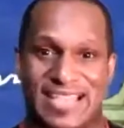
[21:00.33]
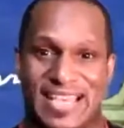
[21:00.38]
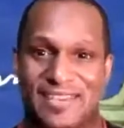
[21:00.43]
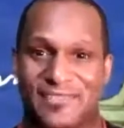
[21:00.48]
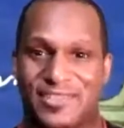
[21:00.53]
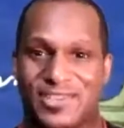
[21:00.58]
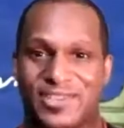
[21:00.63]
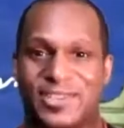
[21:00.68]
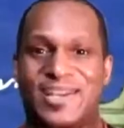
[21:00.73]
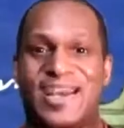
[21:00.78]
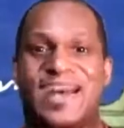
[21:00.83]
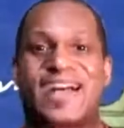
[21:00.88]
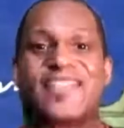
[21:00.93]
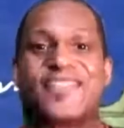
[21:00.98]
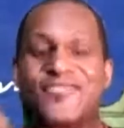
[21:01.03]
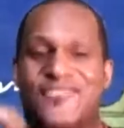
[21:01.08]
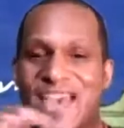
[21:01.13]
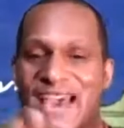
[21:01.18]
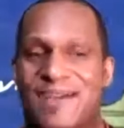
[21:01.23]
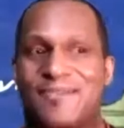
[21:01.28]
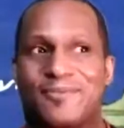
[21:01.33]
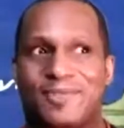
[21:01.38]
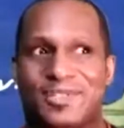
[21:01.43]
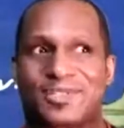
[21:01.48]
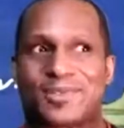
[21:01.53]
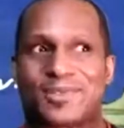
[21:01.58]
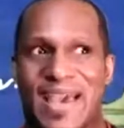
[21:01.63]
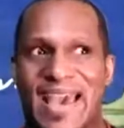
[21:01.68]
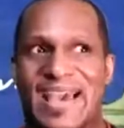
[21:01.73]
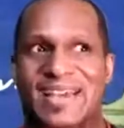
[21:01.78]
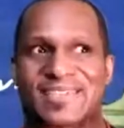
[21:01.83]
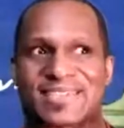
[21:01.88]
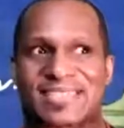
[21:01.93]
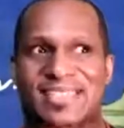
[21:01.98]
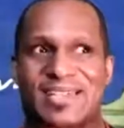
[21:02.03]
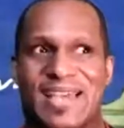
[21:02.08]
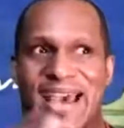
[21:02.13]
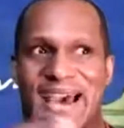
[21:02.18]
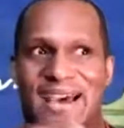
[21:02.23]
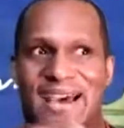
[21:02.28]
Xavier, that was
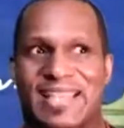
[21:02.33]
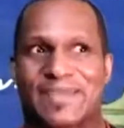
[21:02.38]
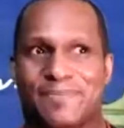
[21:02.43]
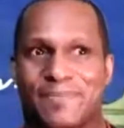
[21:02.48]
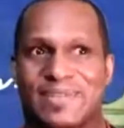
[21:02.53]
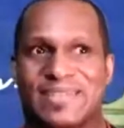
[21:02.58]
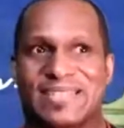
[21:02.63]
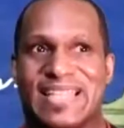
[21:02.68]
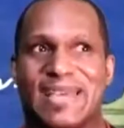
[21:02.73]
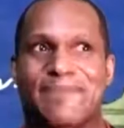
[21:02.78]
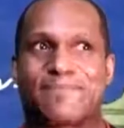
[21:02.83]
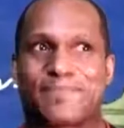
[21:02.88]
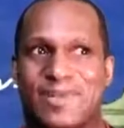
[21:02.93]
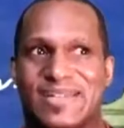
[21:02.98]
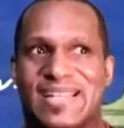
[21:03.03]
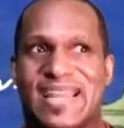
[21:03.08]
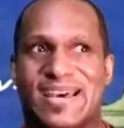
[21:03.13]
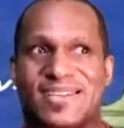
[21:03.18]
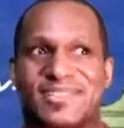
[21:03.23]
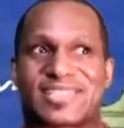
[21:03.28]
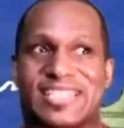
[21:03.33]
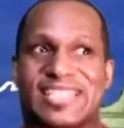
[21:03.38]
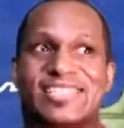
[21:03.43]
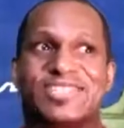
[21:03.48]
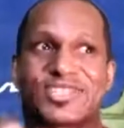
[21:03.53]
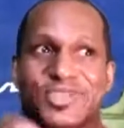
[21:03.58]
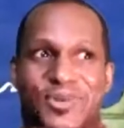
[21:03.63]
actually how they pronounced it,